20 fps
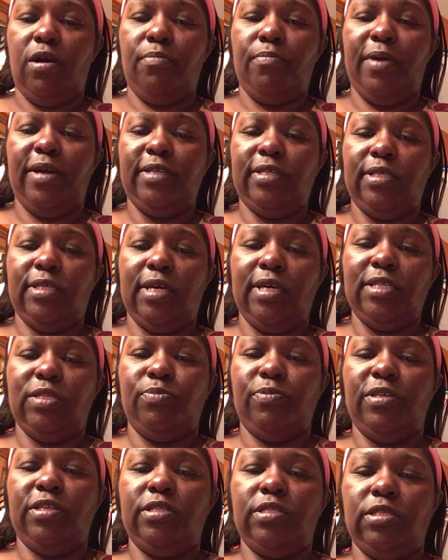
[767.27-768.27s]
bite-sized
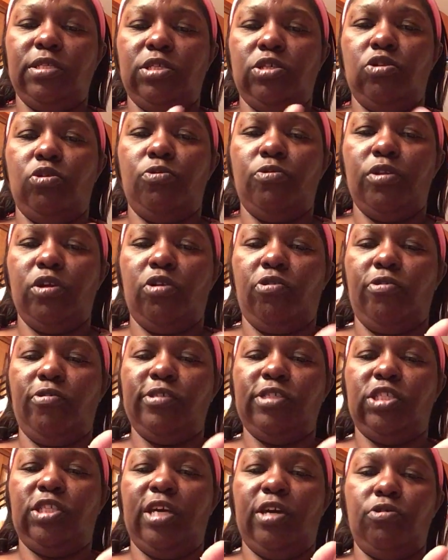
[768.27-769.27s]
pieces. You don't want to
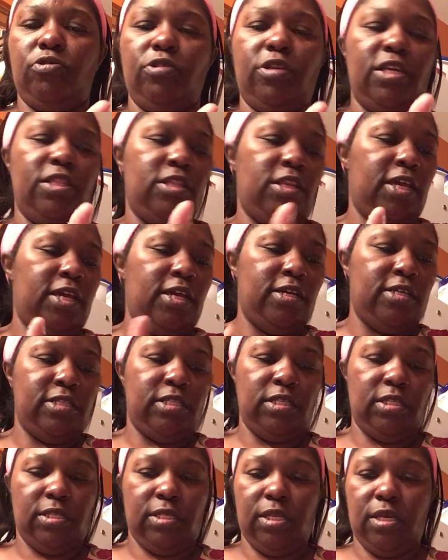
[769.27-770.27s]
crunch down on nothing like
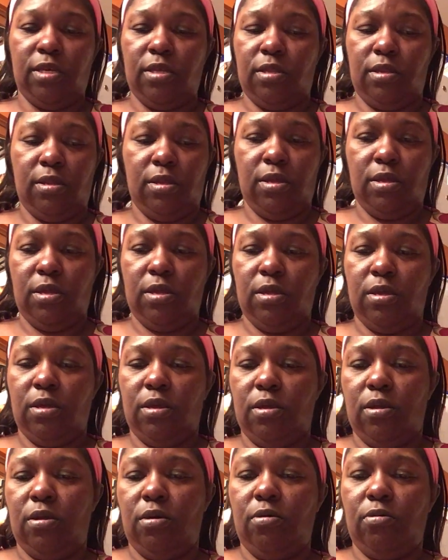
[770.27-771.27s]
Auntie said,
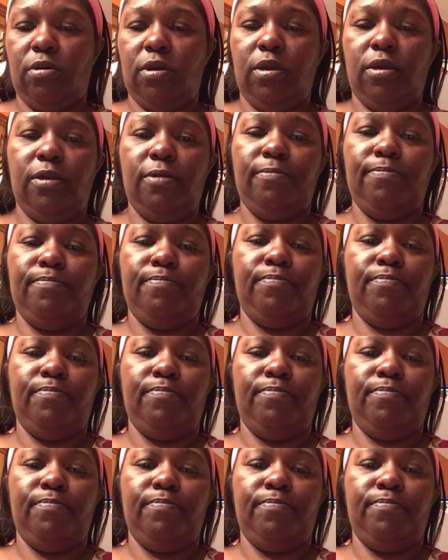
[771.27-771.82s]
okay?